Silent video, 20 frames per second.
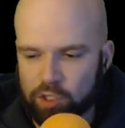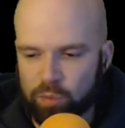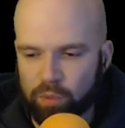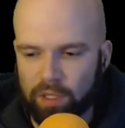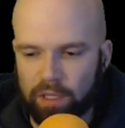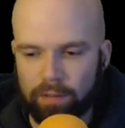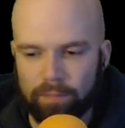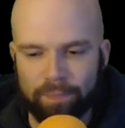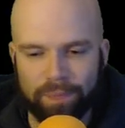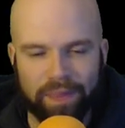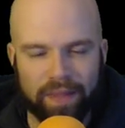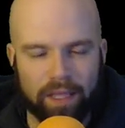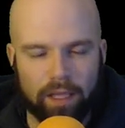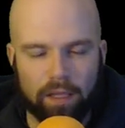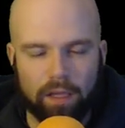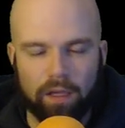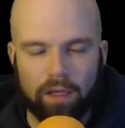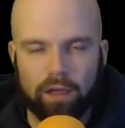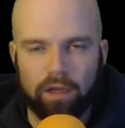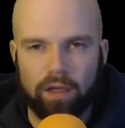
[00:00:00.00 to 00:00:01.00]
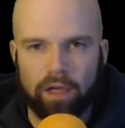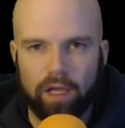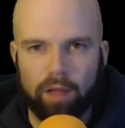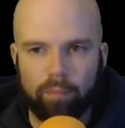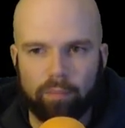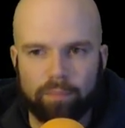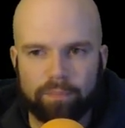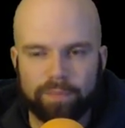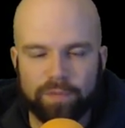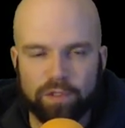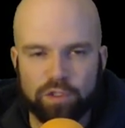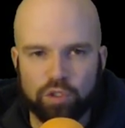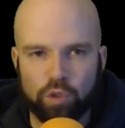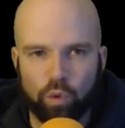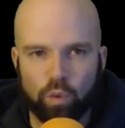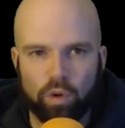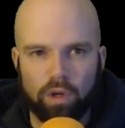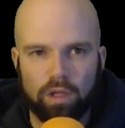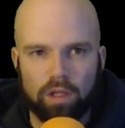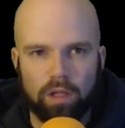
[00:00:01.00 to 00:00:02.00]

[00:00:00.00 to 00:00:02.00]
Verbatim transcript: but um, so